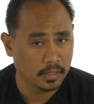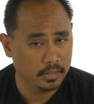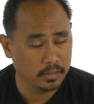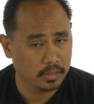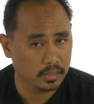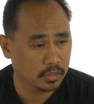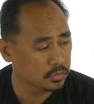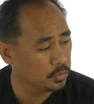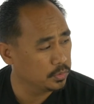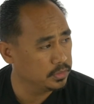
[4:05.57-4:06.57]
and then get
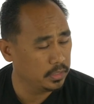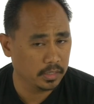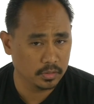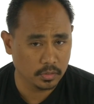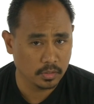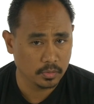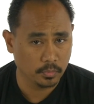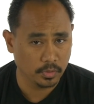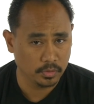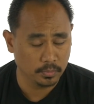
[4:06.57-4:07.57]
towards the end
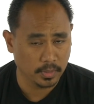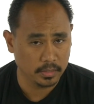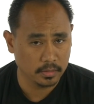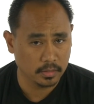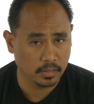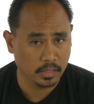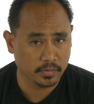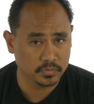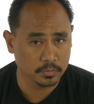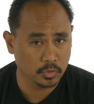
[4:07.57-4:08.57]
where you might
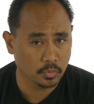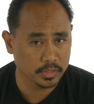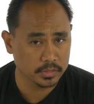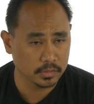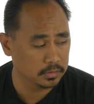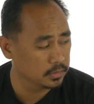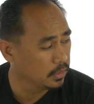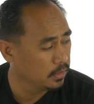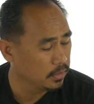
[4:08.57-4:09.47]
have some questions.